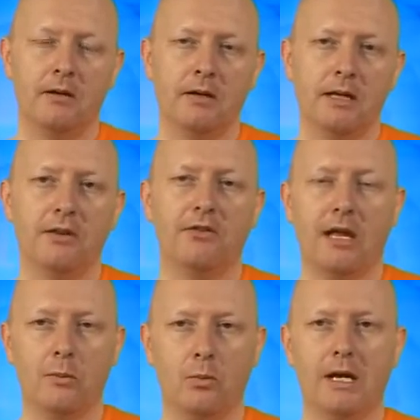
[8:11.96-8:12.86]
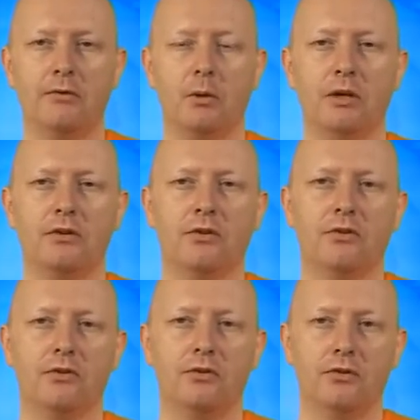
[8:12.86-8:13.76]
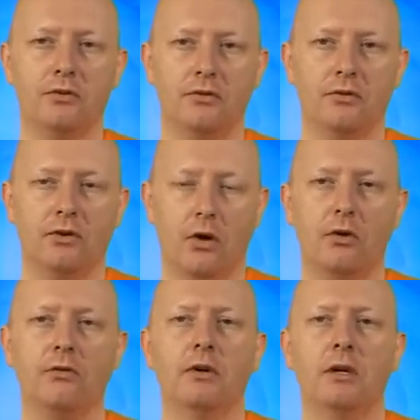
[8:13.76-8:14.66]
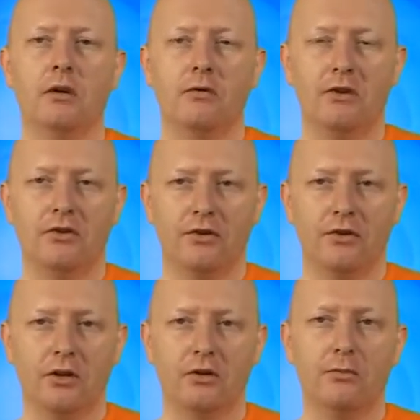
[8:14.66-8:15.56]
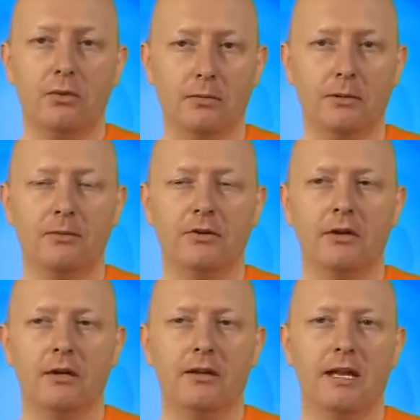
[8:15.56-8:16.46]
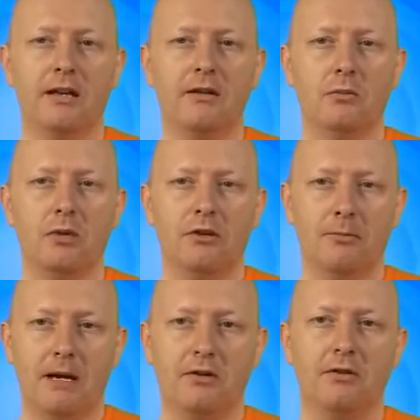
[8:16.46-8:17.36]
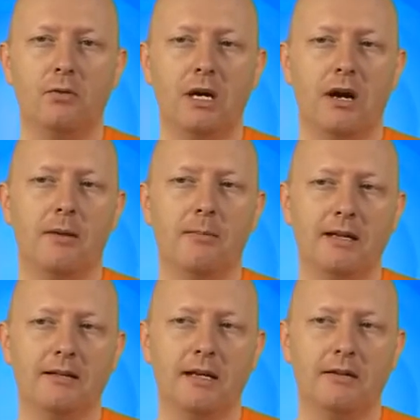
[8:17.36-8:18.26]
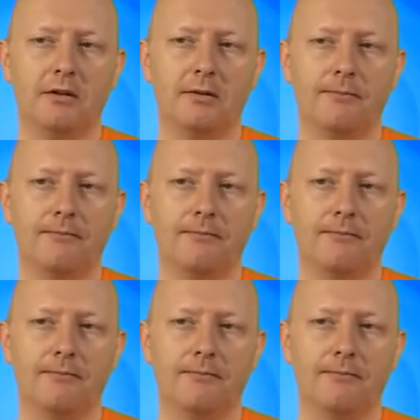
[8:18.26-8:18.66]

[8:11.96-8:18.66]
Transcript: In the same way, if we want to solve vicious circle problems, then it's better if we are a meditator.